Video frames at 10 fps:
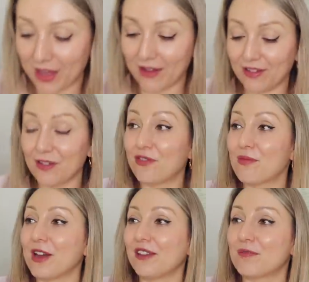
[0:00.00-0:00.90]
there? So for
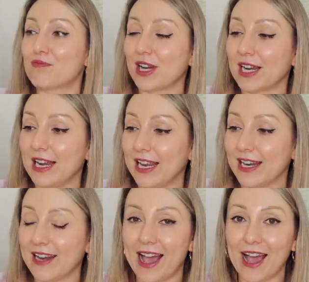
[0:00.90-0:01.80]
my spring
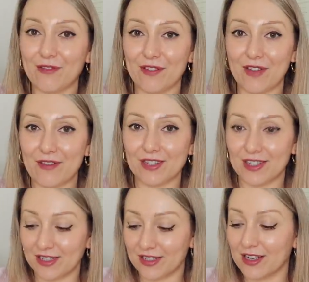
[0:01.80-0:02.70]
cleaning, I have a feather
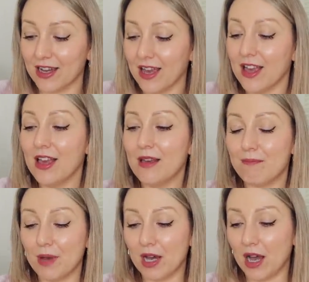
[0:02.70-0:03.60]
duster,
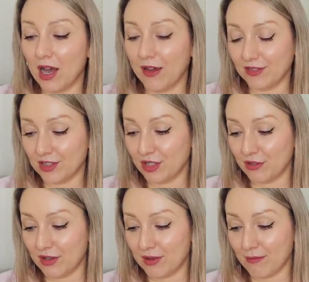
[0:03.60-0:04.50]
but after
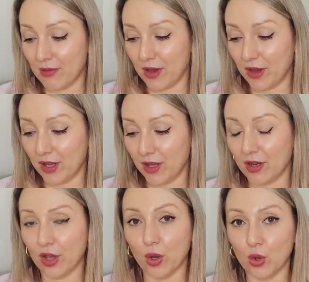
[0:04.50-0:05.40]
doing my
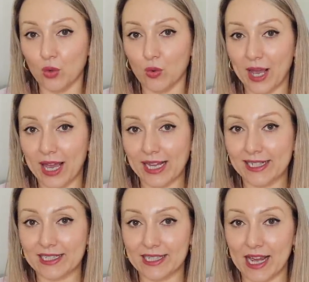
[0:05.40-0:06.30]
like hallway
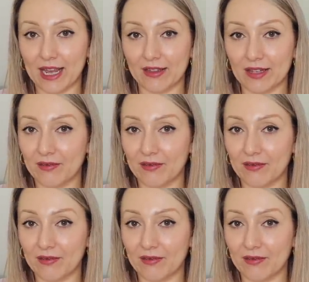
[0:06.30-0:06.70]
stairs and